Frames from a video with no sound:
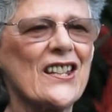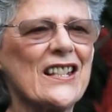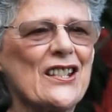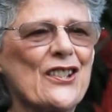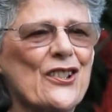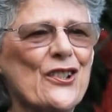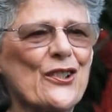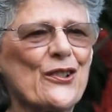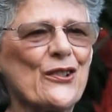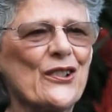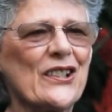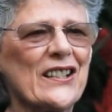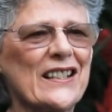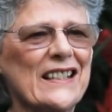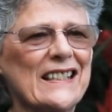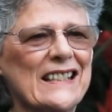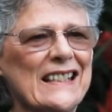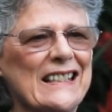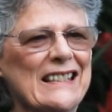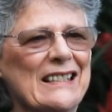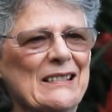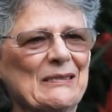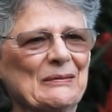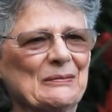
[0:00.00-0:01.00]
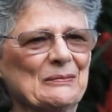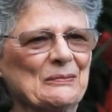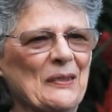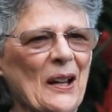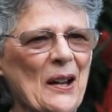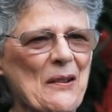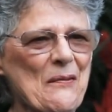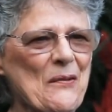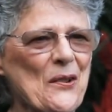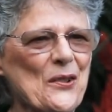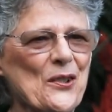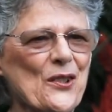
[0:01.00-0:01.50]
they should read it.
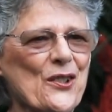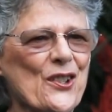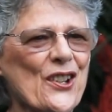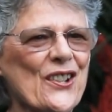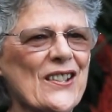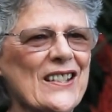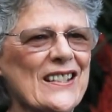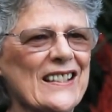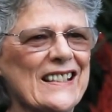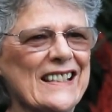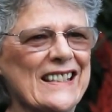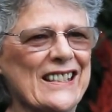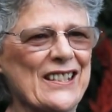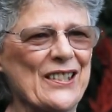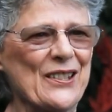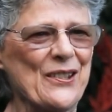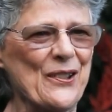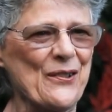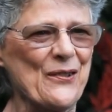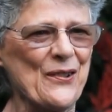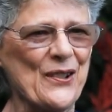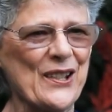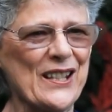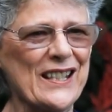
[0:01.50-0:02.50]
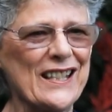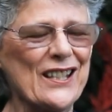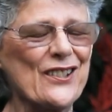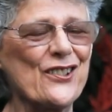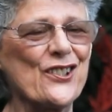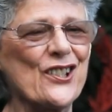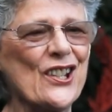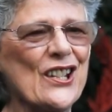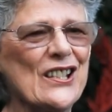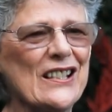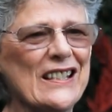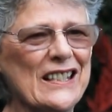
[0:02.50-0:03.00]
Yes. I want journalists to read it.
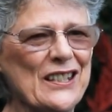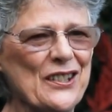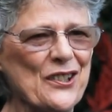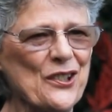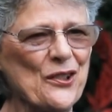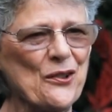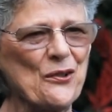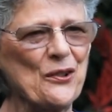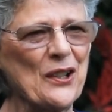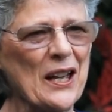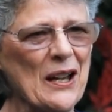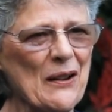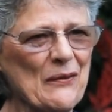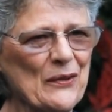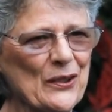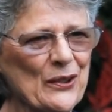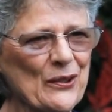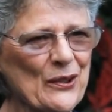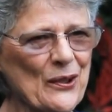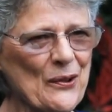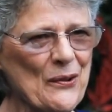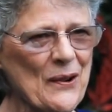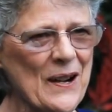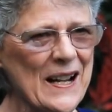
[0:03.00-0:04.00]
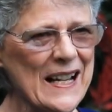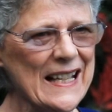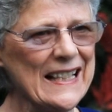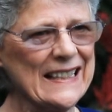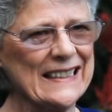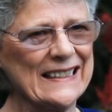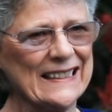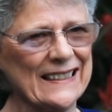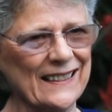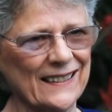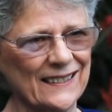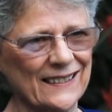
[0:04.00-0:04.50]
Journalists who cover
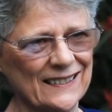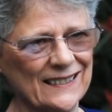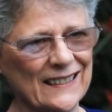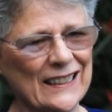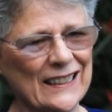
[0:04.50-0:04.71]
Rwanda,